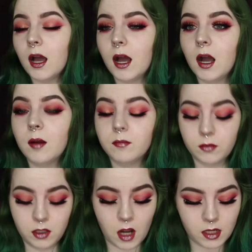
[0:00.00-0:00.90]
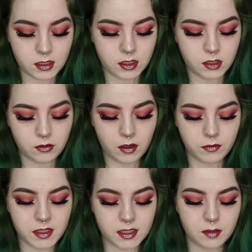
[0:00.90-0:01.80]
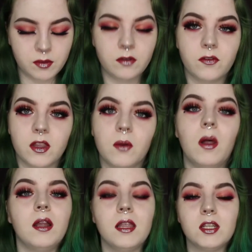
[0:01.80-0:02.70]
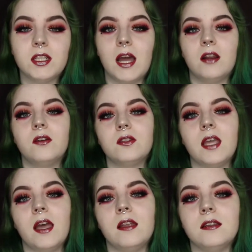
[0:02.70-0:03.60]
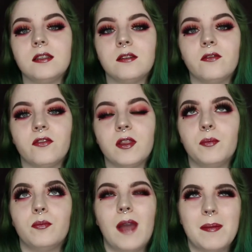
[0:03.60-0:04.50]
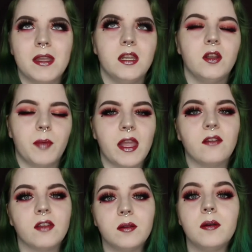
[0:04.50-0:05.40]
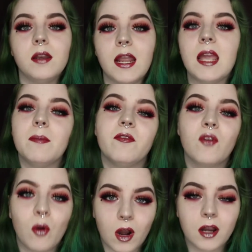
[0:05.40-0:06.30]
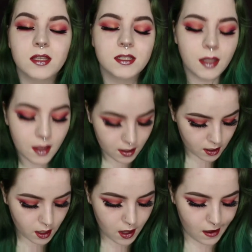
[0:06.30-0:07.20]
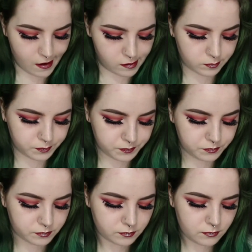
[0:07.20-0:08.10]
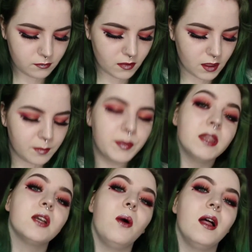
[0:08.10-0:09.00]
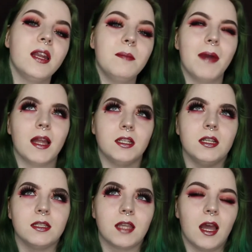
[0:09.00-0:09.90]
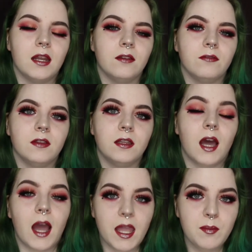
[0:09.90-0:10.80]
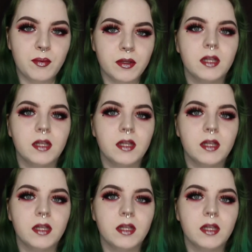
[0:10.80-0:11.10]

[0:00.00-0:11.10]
Not too unreasonable for the quality of the shadows and for the, I mean, you're paying for the name, of course. But the quality matches kind of the hype.